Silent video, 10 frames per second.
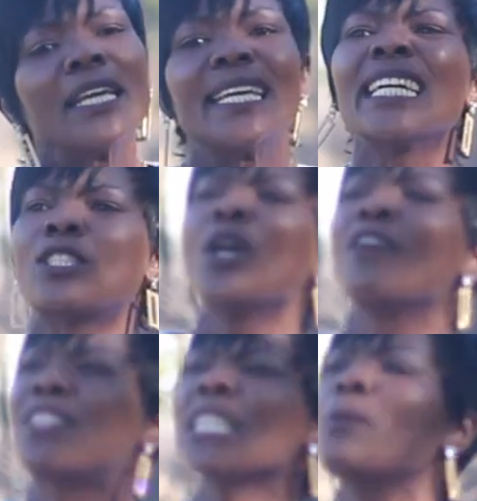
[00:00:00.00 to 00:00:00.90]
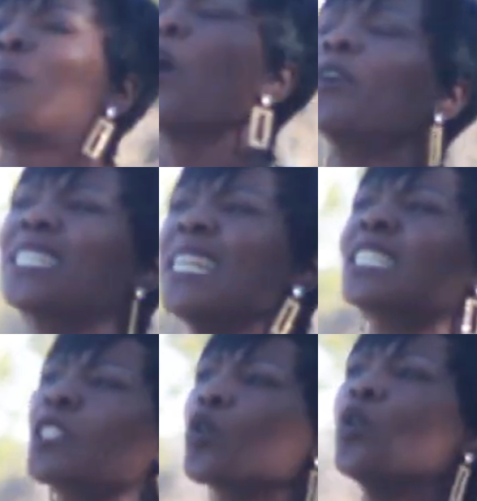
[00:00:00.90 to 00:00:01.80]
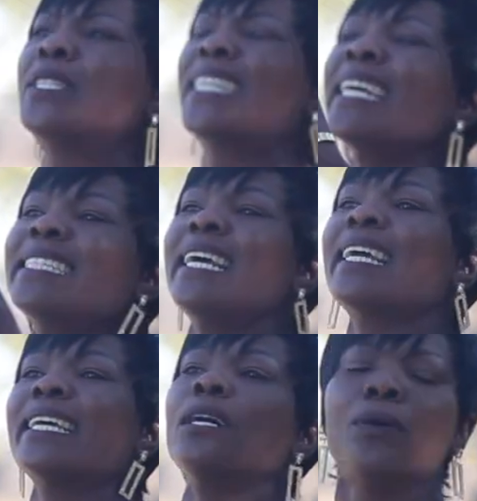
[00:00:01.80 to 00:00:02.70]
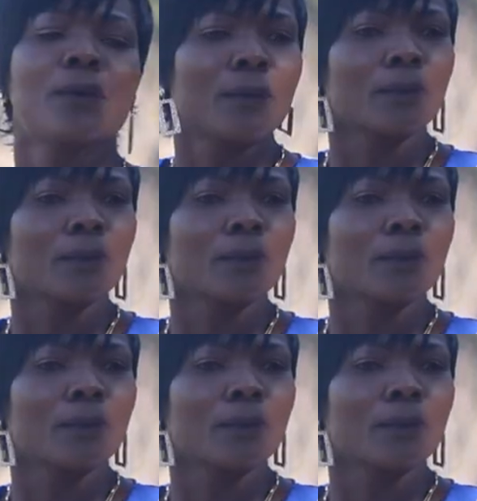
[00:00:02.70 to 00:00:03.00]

Yet you have this boldness to date a girl.